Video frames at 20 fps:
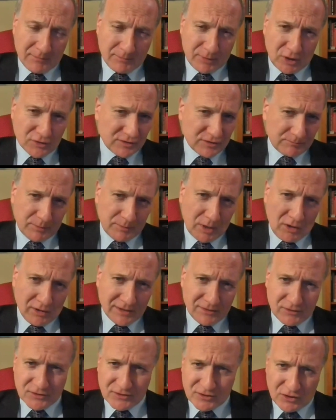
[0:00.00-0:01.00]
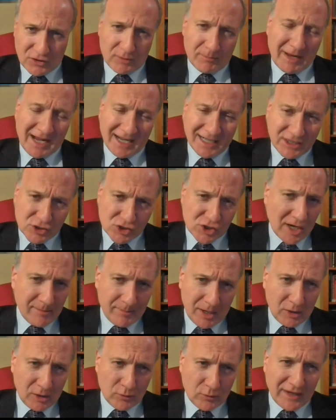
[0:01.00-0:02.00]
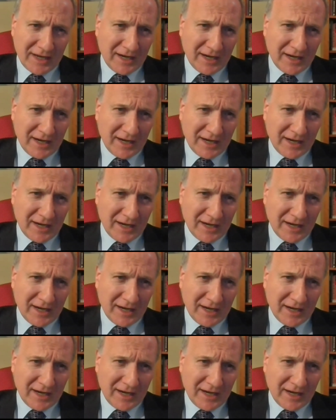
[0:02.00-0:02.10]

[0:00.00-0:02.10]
Because behind the term HMO,